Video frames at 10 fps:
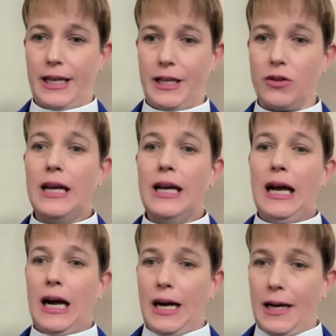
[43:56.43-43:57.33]
thank you.
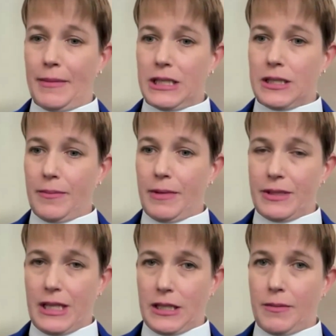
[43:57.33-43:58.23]
And somebody
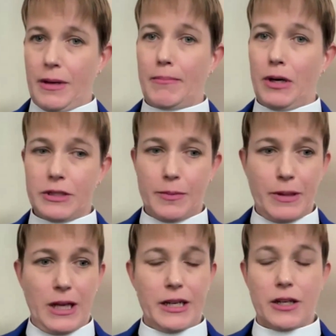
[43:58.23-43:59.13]
was asking about a
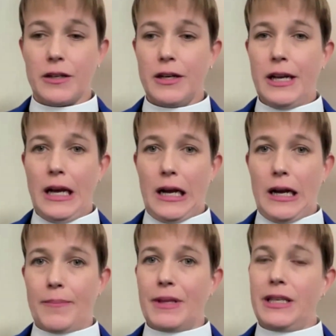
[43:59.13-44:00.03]
multiplier.
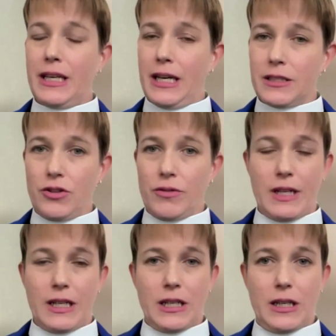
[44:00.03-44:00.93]
Yes, you're
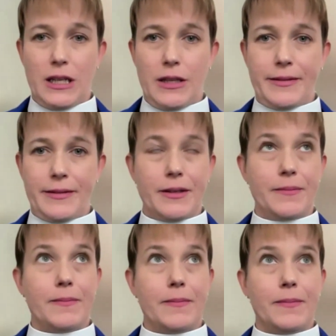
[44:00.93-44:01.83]
right.
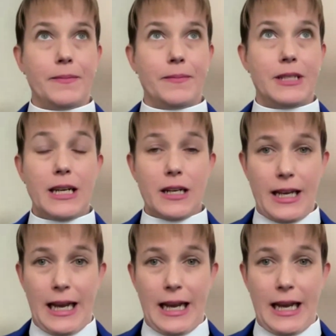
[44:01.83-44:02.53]
The data